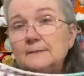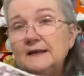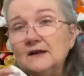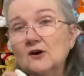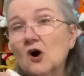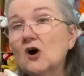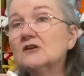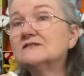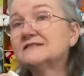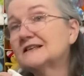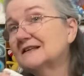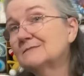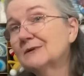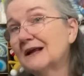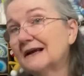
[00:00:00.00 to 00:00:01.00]
be a car
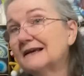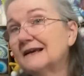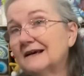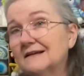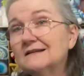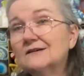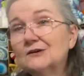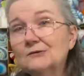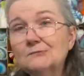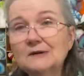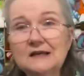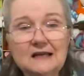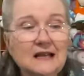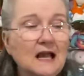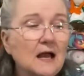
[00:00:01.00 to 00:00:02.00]
seat blanket, could
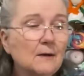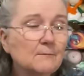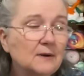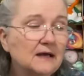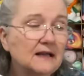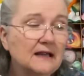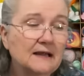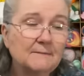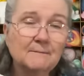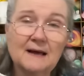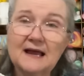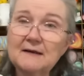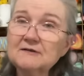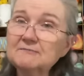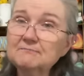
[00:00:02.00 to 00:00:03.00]
be. But it
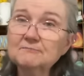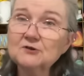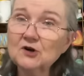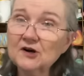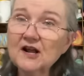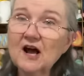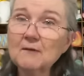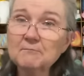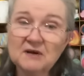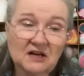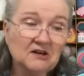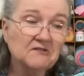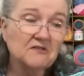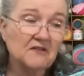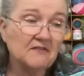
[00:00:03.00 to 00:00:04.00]
may turn out
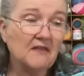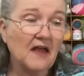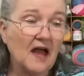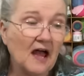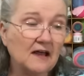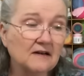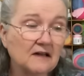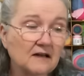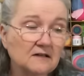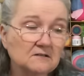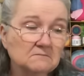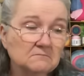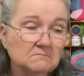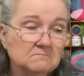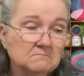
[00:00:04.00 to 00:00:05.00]
bigger than that.
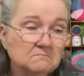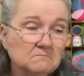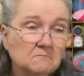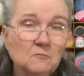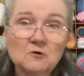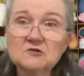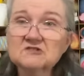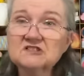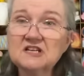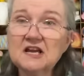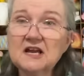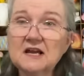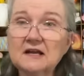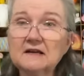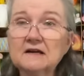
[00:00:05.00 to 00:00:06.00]
We'll
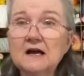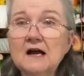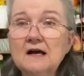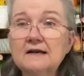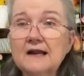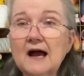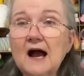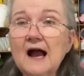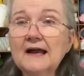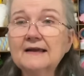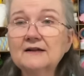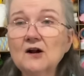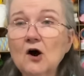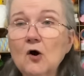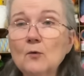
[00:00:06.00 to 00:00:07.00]
see. Now, I
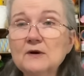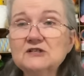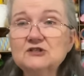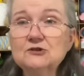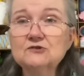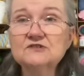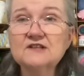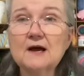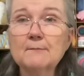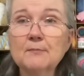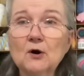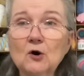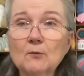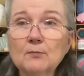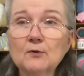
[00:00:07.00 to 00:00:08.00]
can always use that
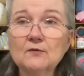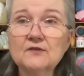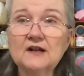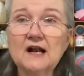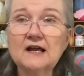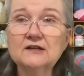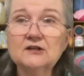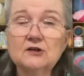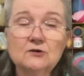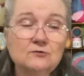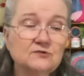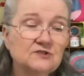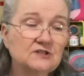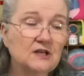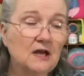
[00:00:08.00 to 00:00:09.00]
purple that I
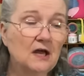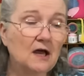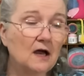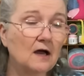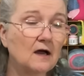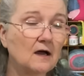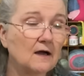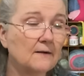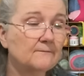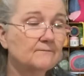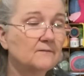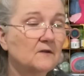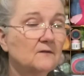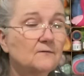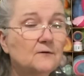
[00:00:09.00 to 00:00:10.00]
used
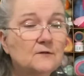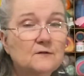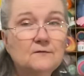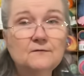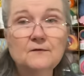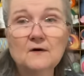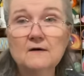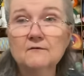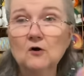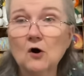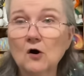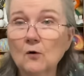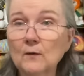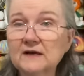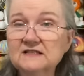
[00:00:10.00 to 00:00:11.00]
for the Forever
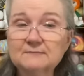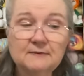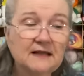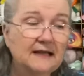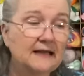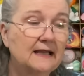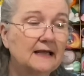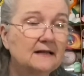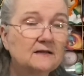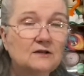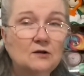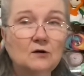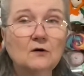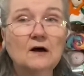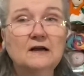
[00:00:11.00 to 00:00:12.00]
Always blanket.
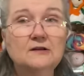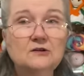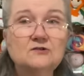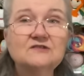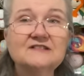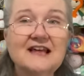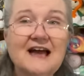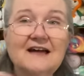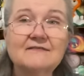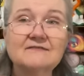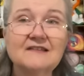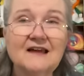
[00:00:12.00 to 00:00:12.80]
You know, I use that